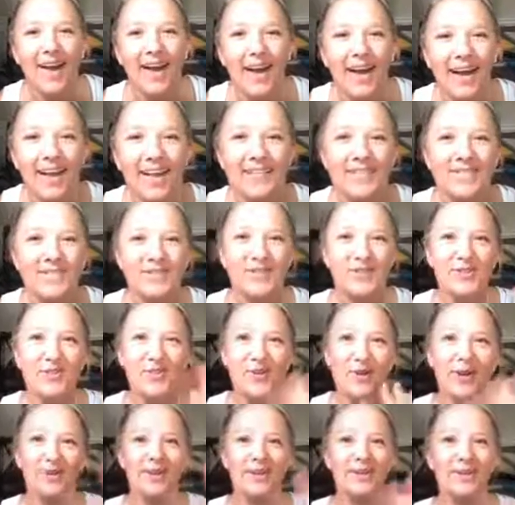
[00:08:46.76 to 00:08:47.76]
Hey, Stu,
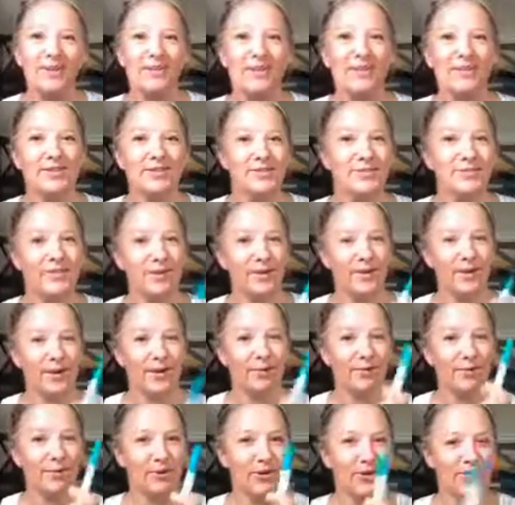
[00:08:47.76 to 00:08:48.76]
how are you doing? Stu, you're
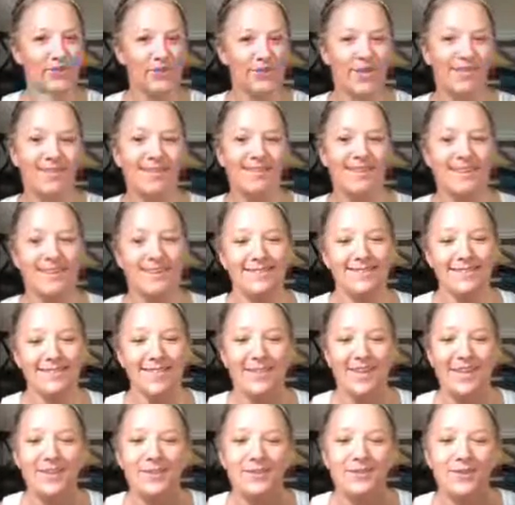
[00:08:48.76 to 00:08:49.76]
gonna appreciate this.
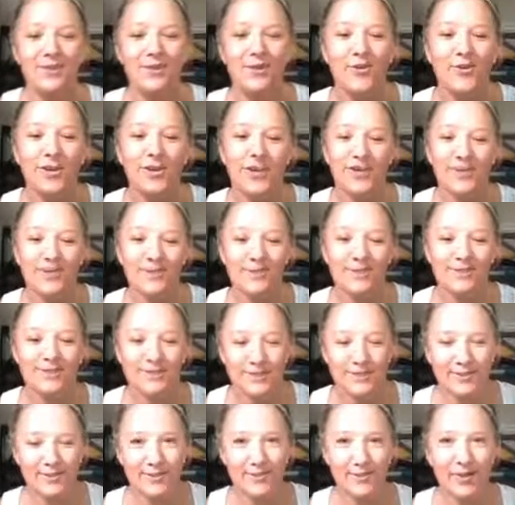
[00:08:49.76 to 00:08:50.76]
So
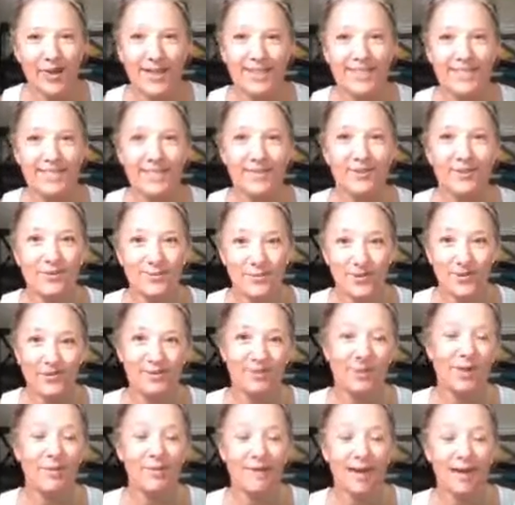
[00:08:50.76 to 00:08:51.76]
guys, here's what it's
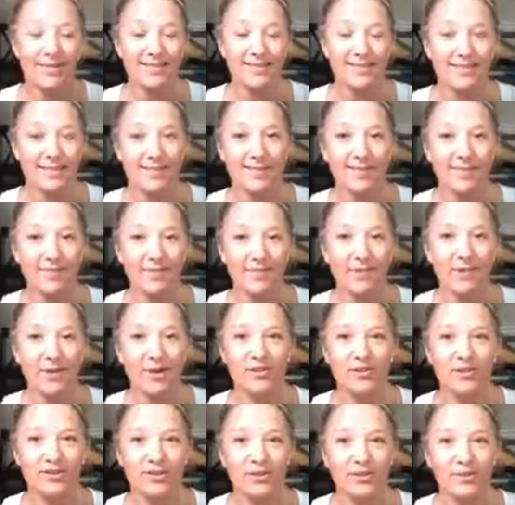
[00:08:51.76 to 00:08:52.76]
all about: asking these tough
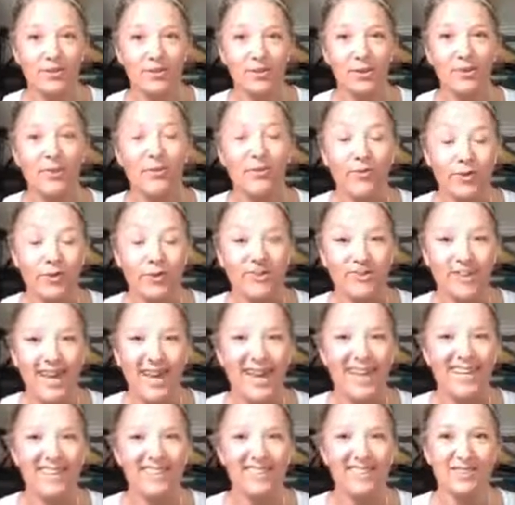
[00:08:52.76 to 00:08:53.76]
questions, and really good questions to
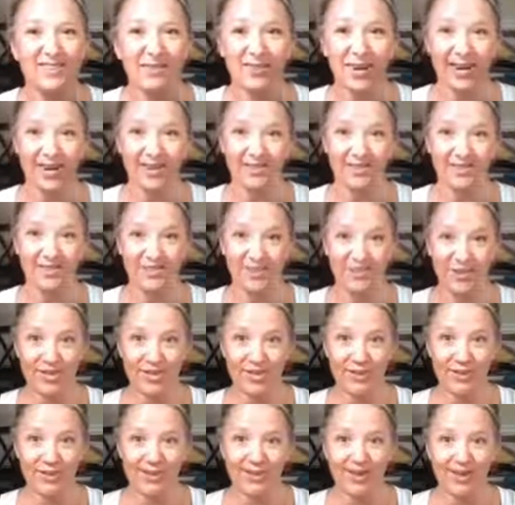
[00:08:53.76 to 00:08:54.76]
ask, and they're kind of the
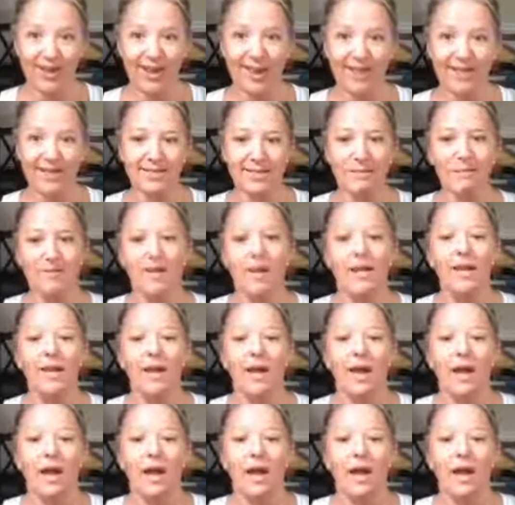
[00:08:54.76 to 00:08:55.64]
tricky ones to ask, but.